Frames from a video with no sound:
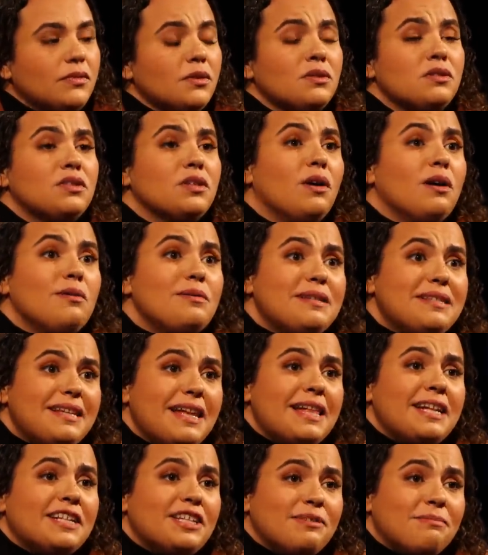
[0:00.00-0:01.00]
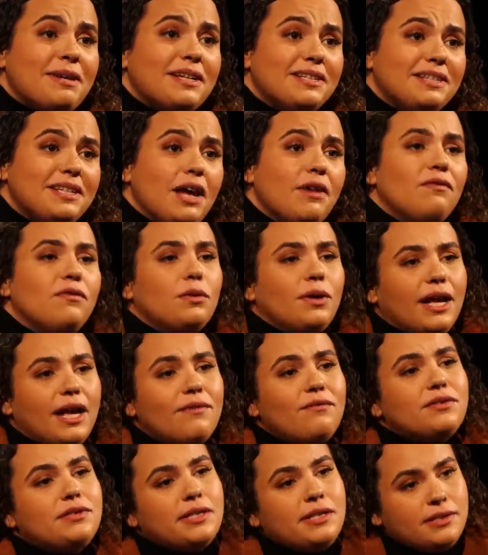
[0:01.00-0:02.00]
So I was telling to myself, okay,
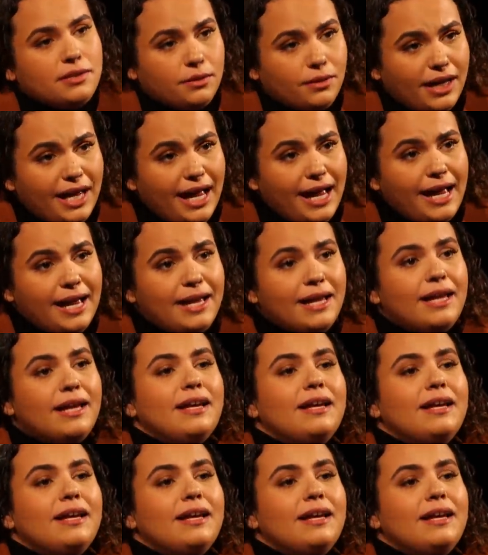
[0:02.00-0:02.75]
everything's okay.